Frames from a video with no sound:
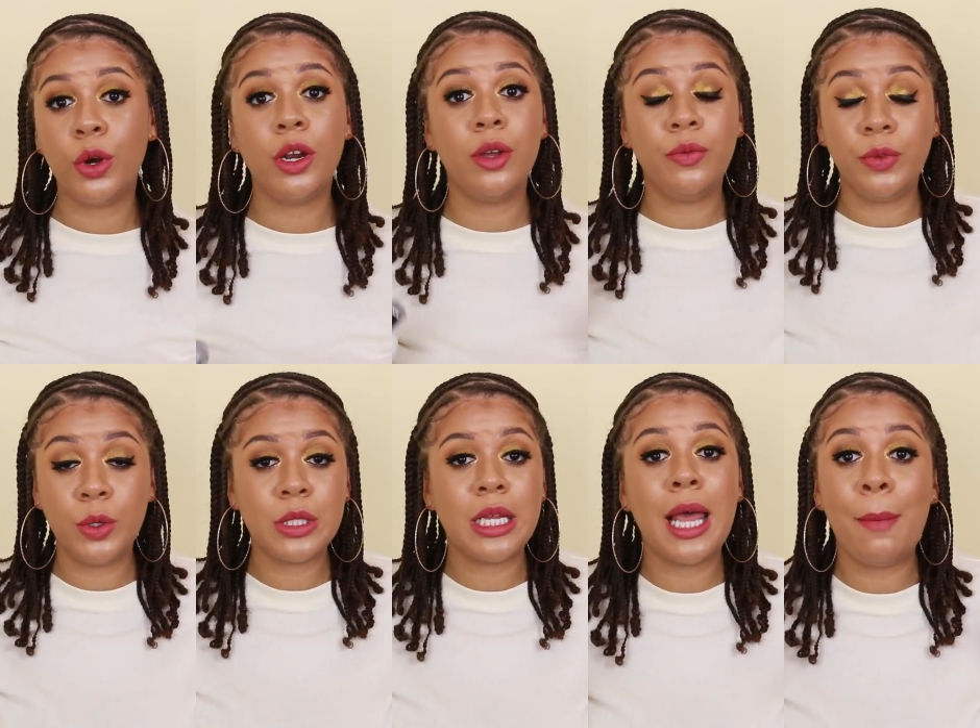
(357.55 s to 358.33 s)
or it
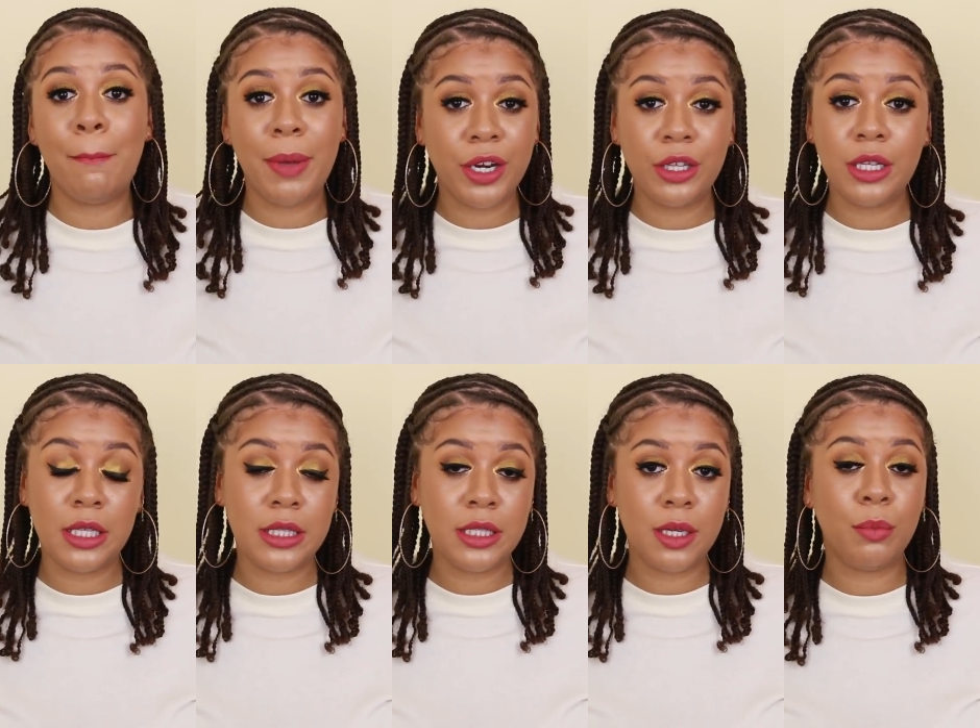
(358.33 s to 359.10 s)
feels a lot better
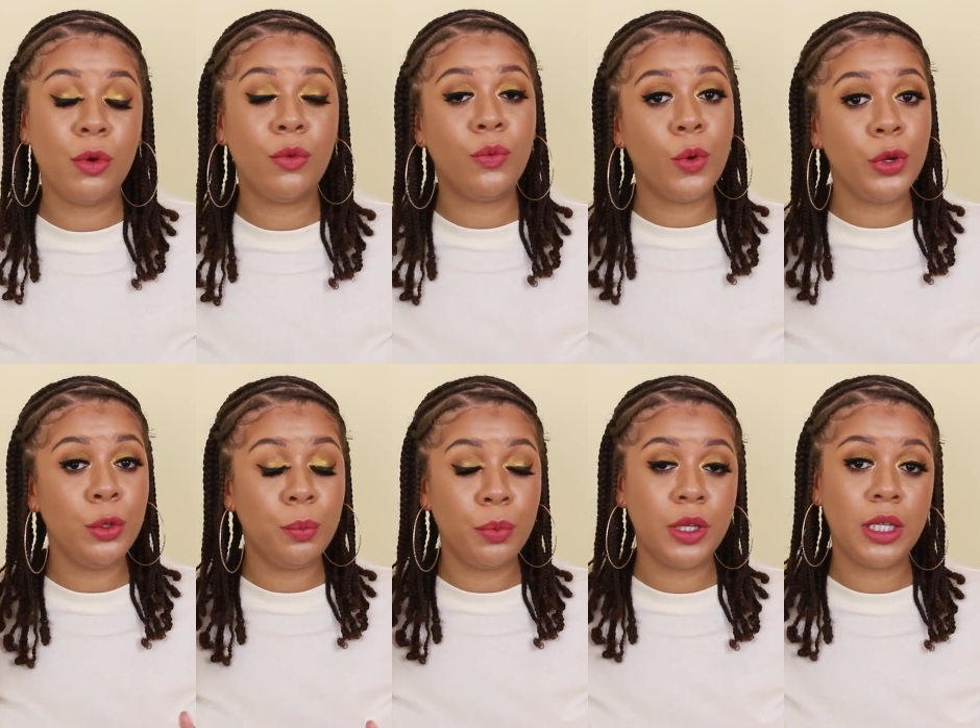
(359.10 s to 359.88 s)
than it did before
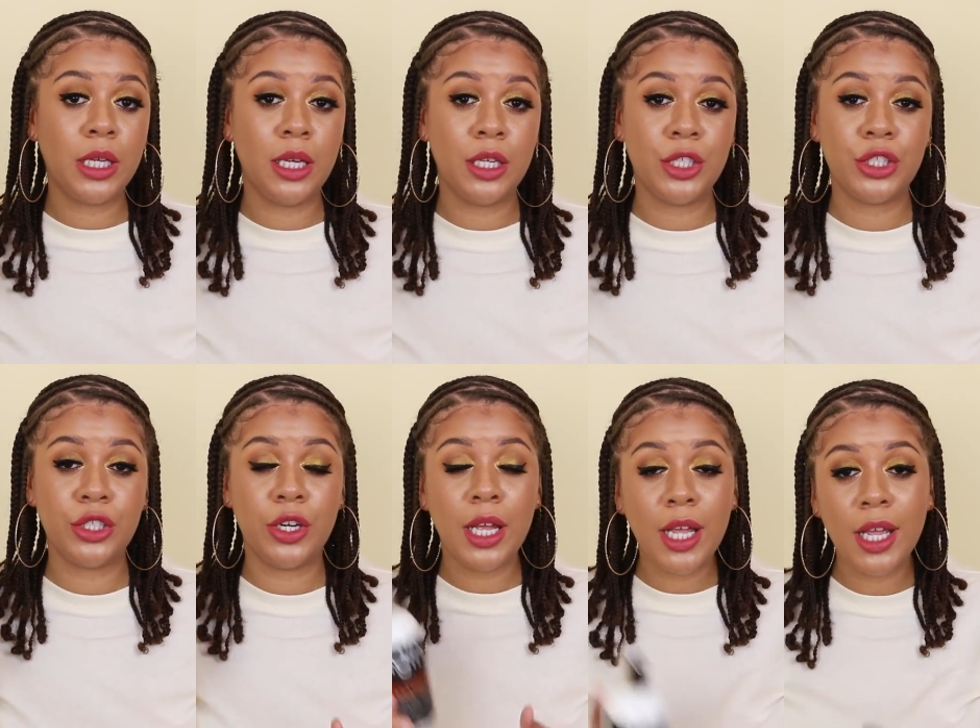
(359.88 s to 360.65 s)
you put the
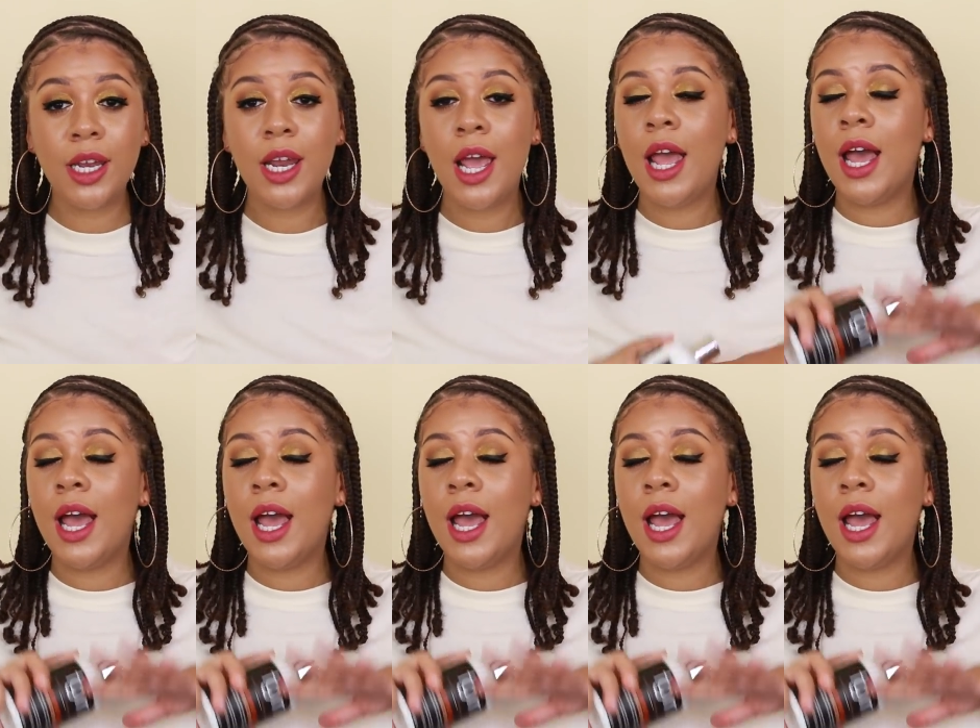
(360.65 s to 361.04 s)
conditioner in.